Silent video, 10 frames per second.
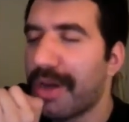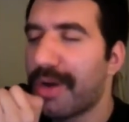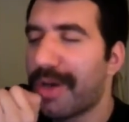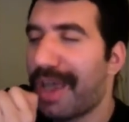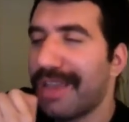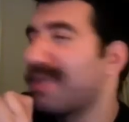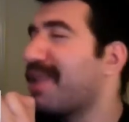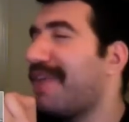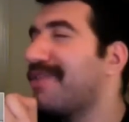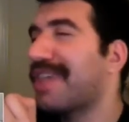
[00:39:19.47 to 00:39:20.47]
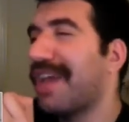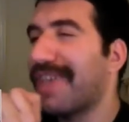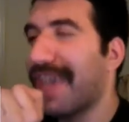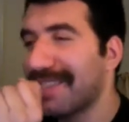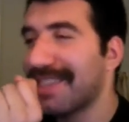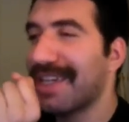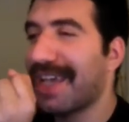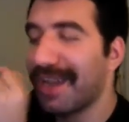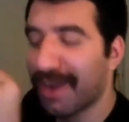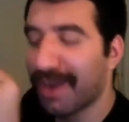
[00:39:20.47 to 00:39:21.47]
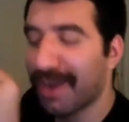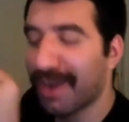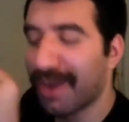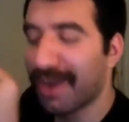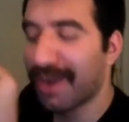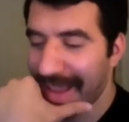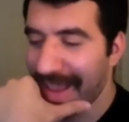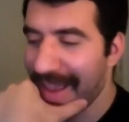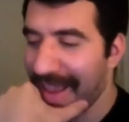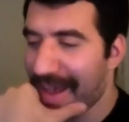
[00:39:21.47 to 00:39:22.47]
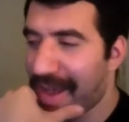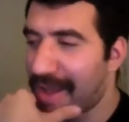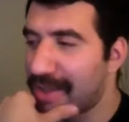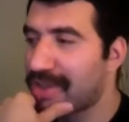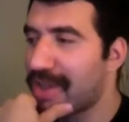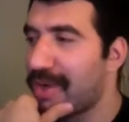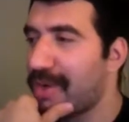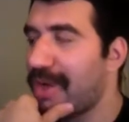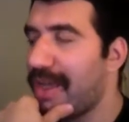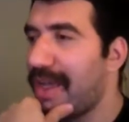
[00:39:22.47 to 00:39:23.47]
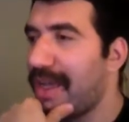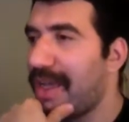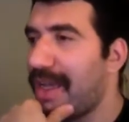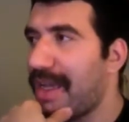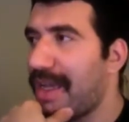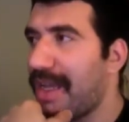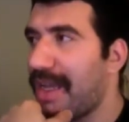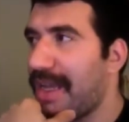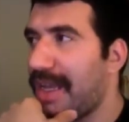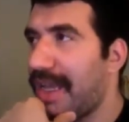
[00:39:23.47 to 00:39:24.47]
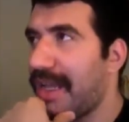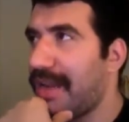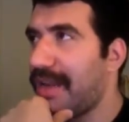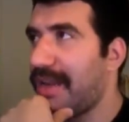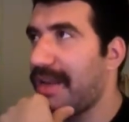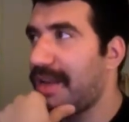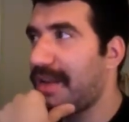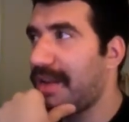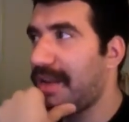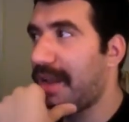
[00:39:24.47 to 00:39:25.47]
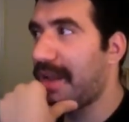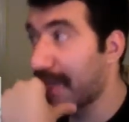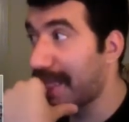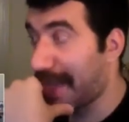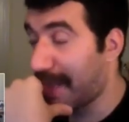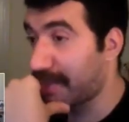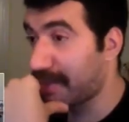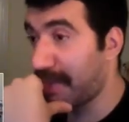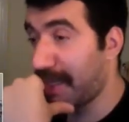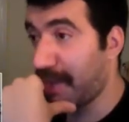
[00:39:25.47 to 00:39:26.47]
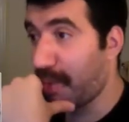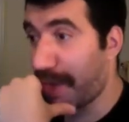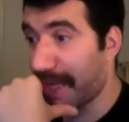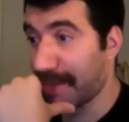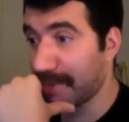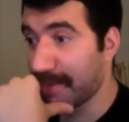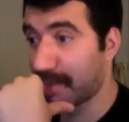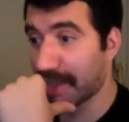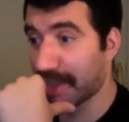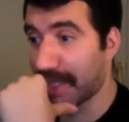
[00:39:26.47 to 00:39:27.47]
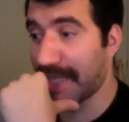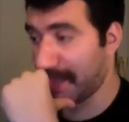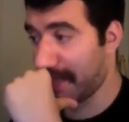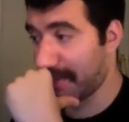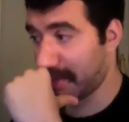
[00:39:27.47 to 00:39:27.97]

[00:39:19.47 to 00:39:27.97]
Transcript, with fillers: Okay, so a lot of it's kind of guessing and in a hurry, but also it it it really helps me when it comes to original content of